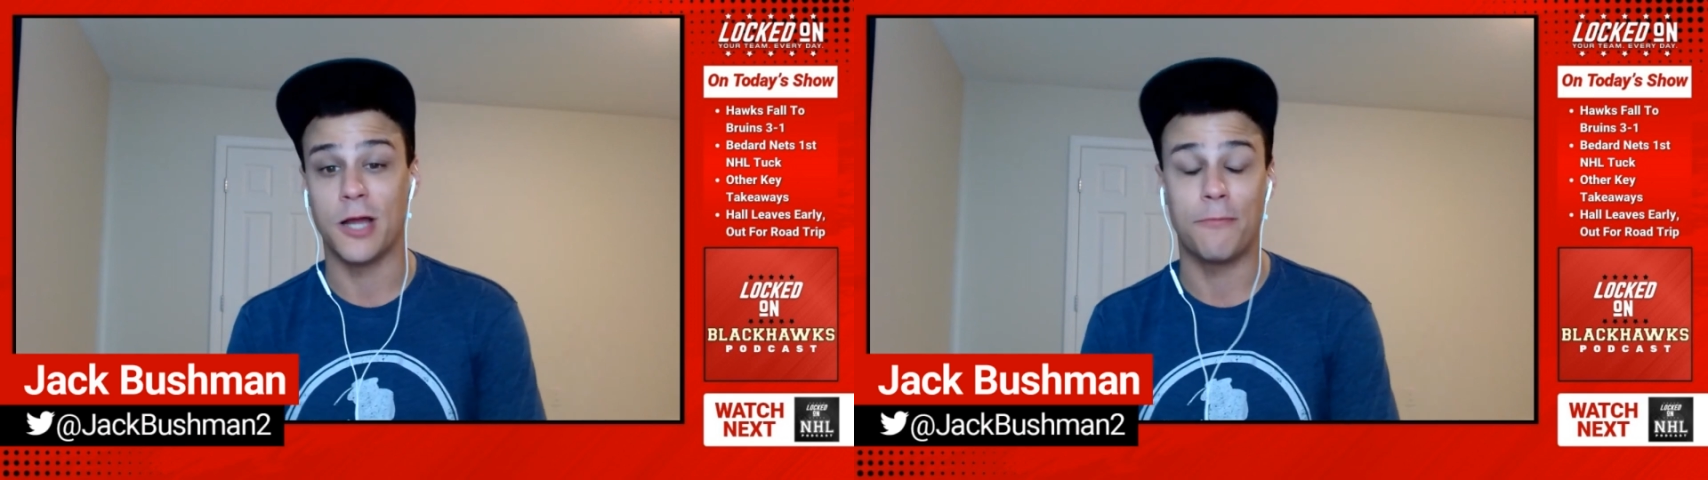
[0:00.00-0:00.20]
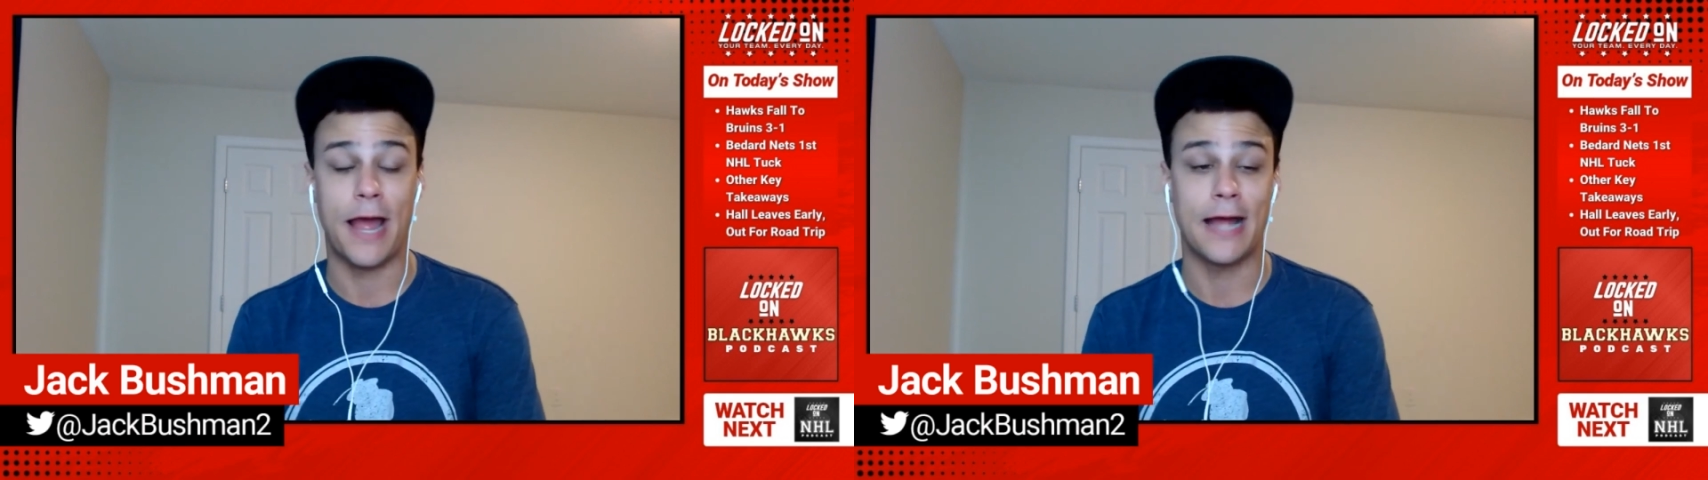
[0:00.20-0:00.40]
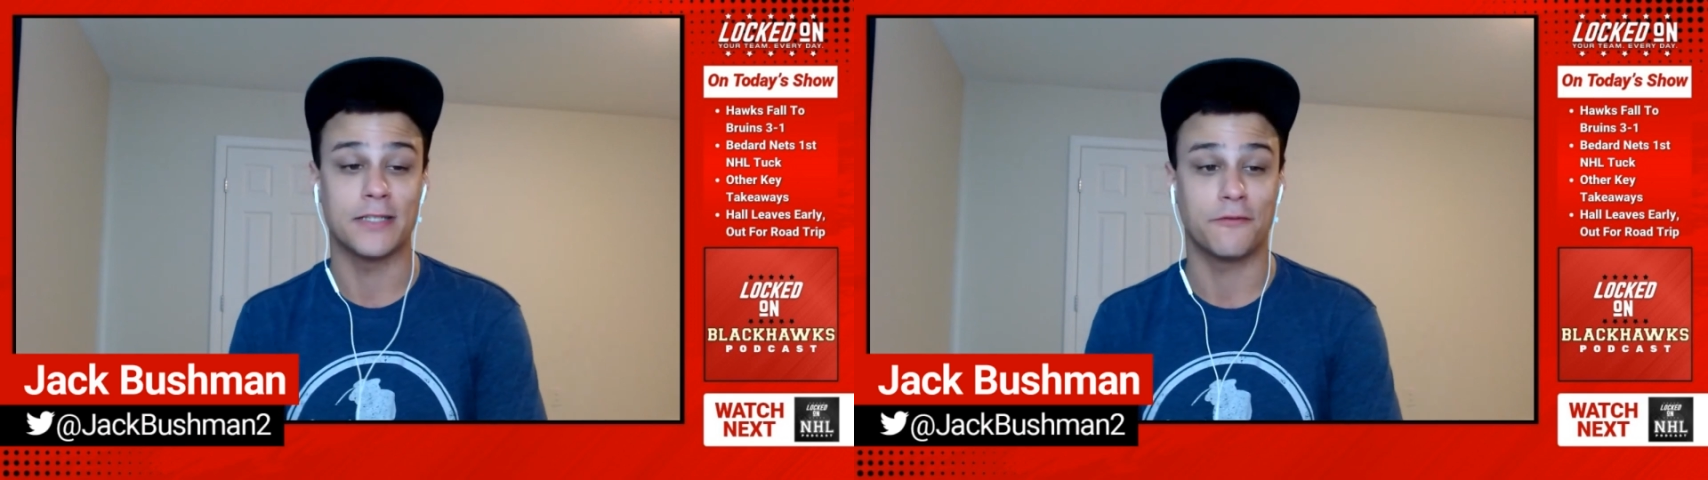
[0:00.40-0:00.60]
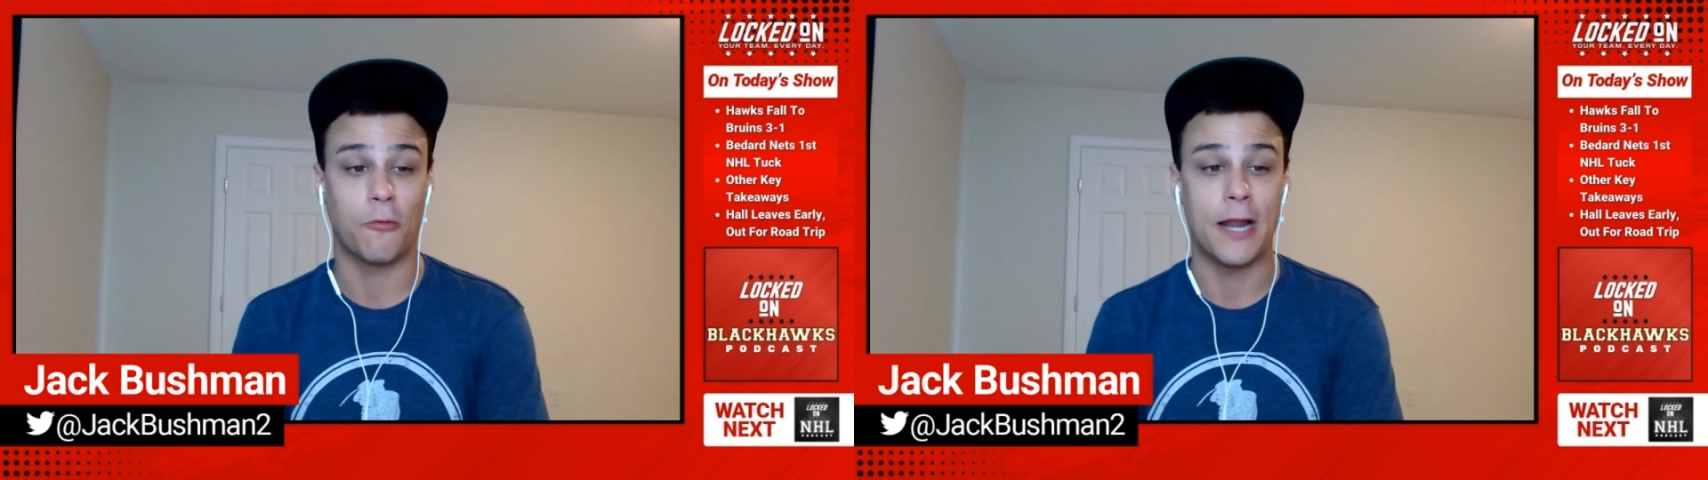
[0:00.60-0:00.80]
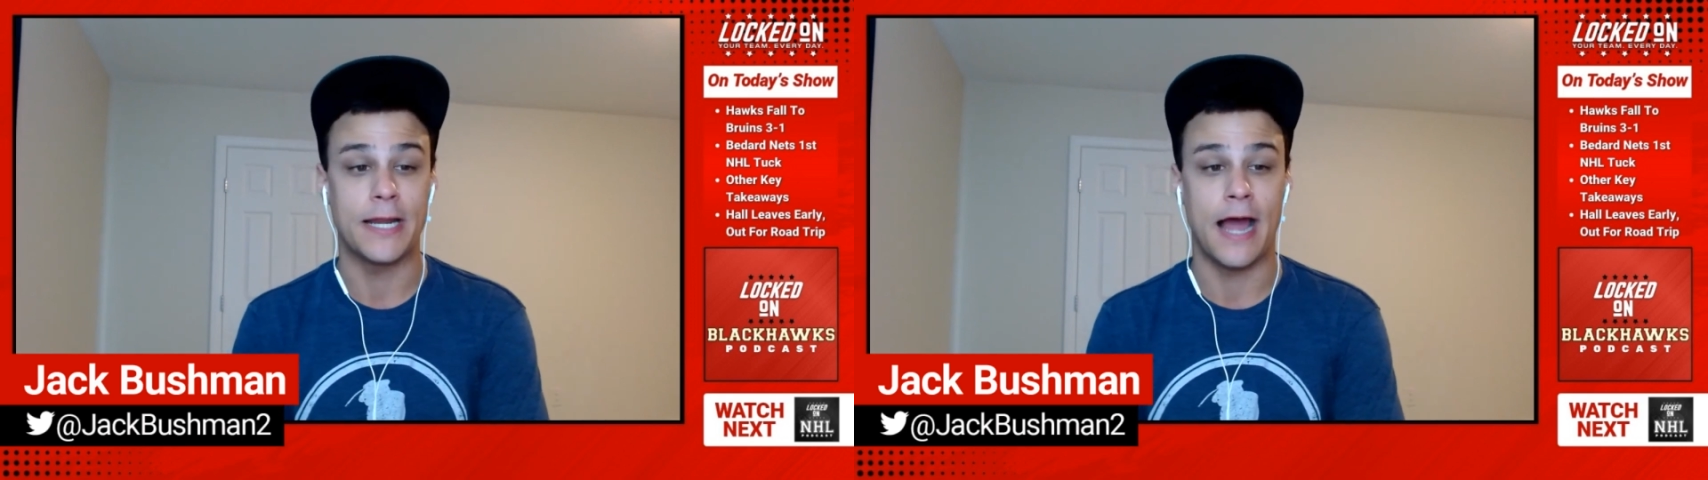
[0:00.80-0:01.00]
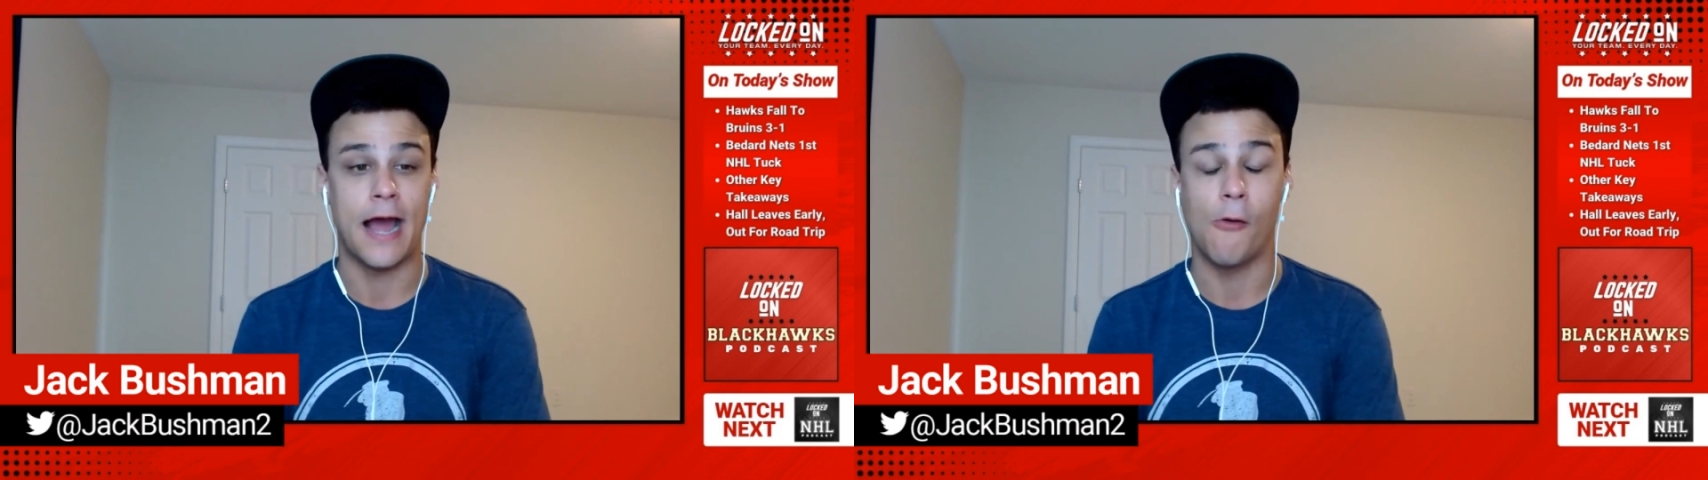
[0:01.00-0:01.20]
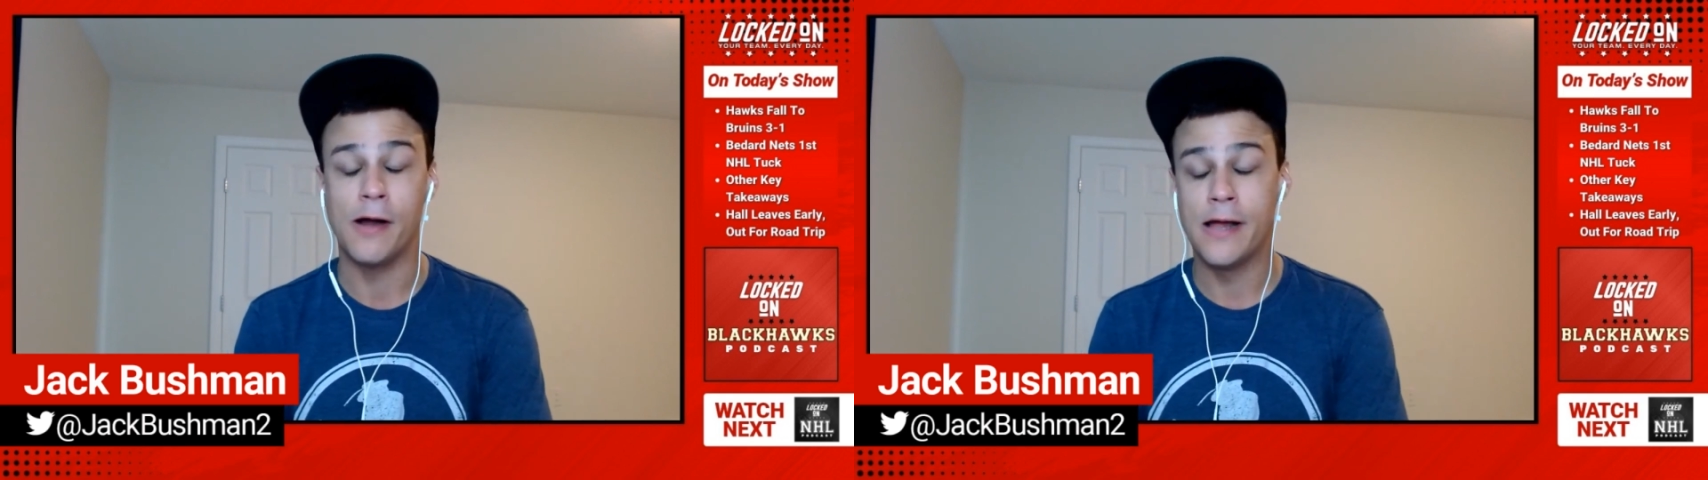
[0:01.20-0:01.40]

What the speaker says: up as of right now.